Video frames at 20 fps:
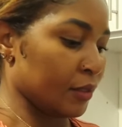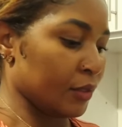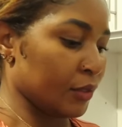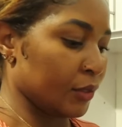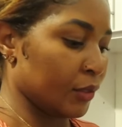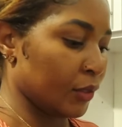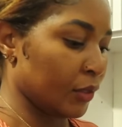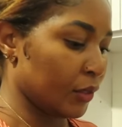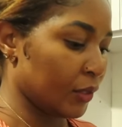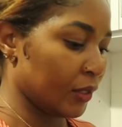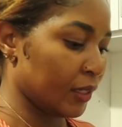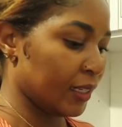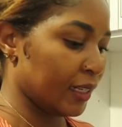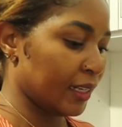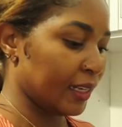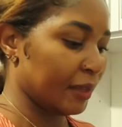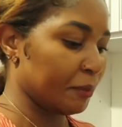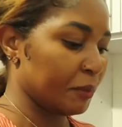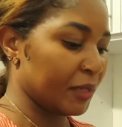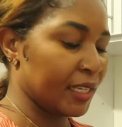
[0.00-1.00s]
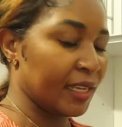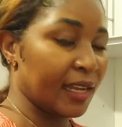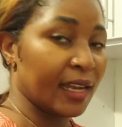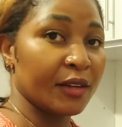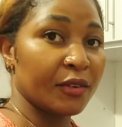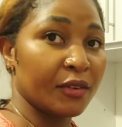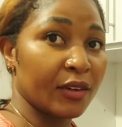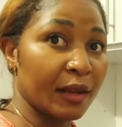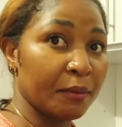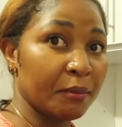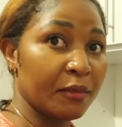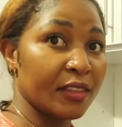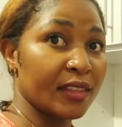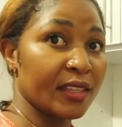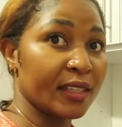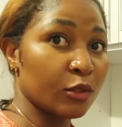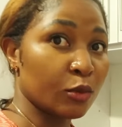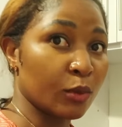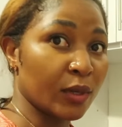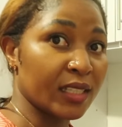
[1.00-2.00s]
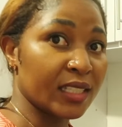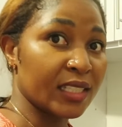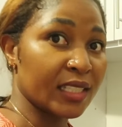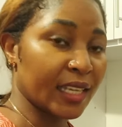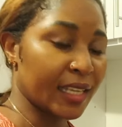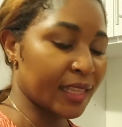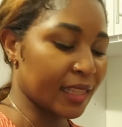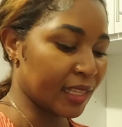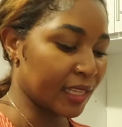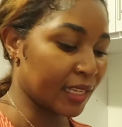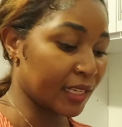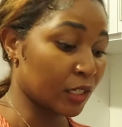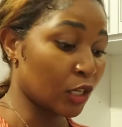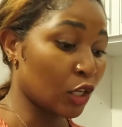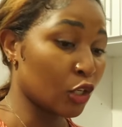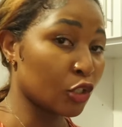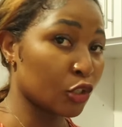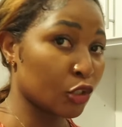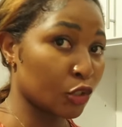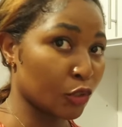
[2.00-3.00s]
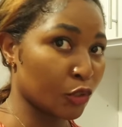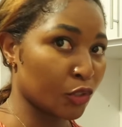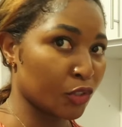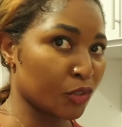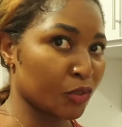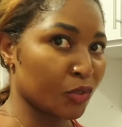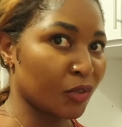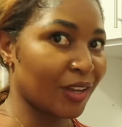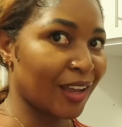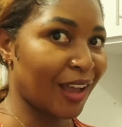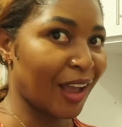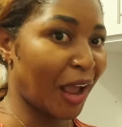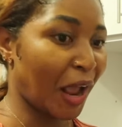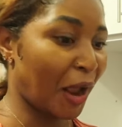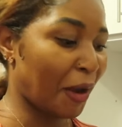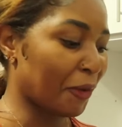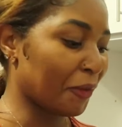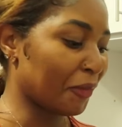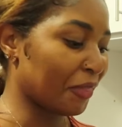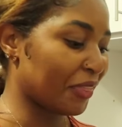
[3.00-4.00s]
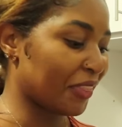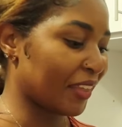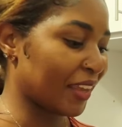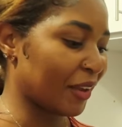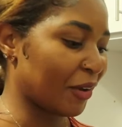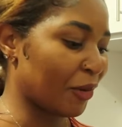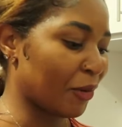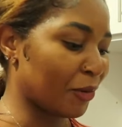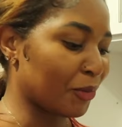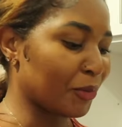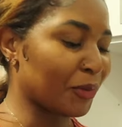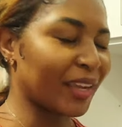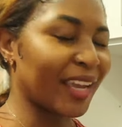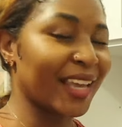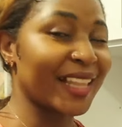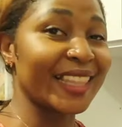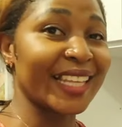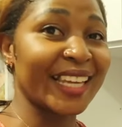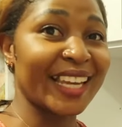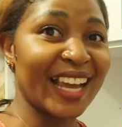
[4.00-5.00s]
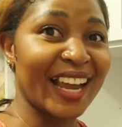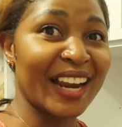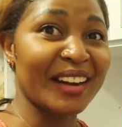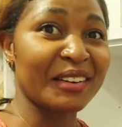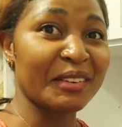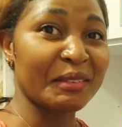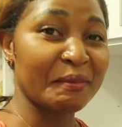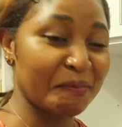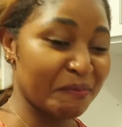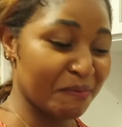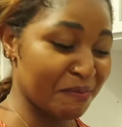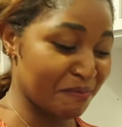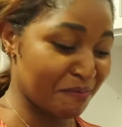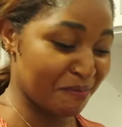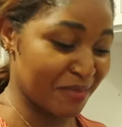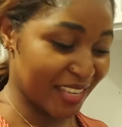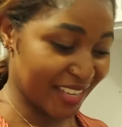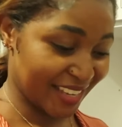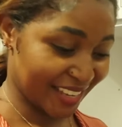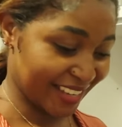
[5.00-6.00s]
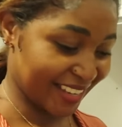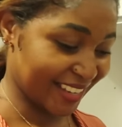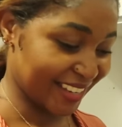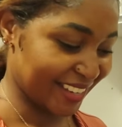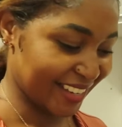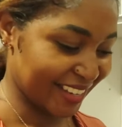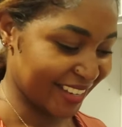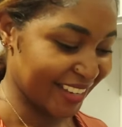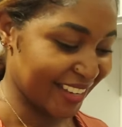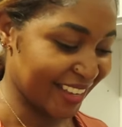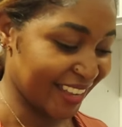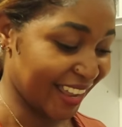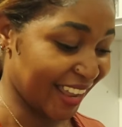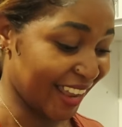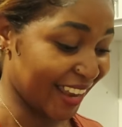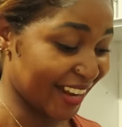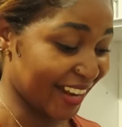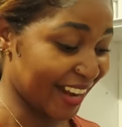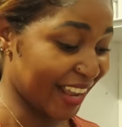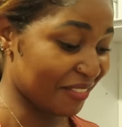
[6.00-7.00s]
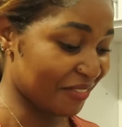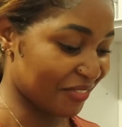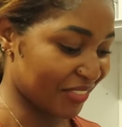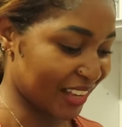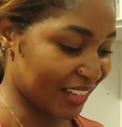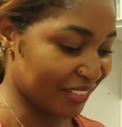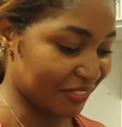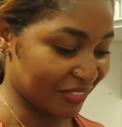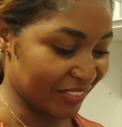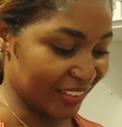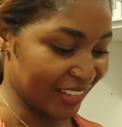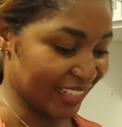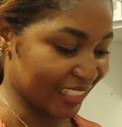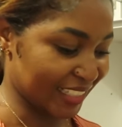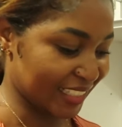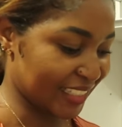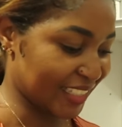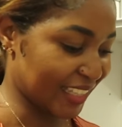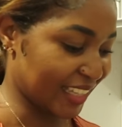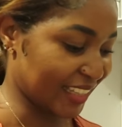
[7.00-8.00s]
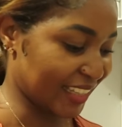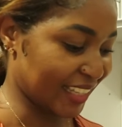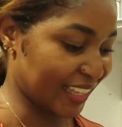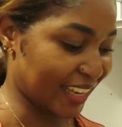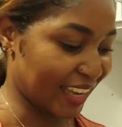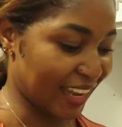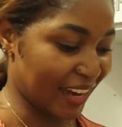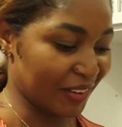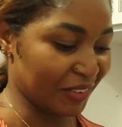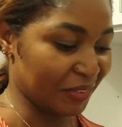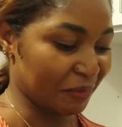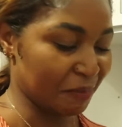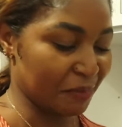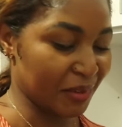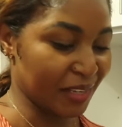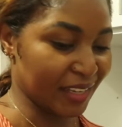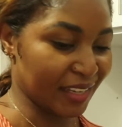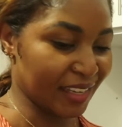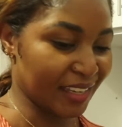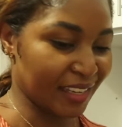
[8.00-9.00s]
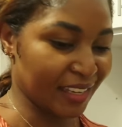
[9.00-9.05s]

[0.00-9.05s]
So let me unwrap these ones and then show you how they all look. And they are big. I love that part. They are big.